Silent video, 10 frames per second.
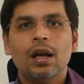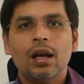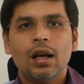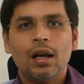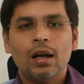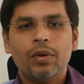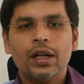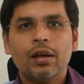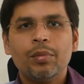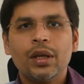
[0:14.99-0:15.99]

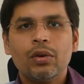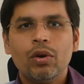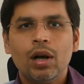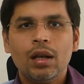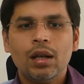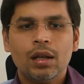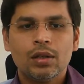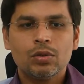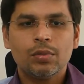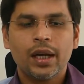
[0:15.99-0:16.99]
Welcoming you all
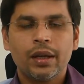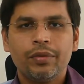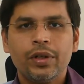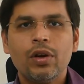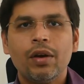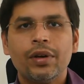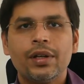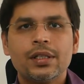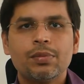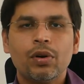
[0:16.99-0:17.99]
to my video
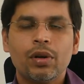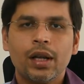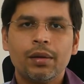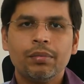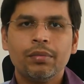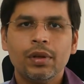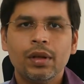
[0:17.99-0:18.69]
awareness program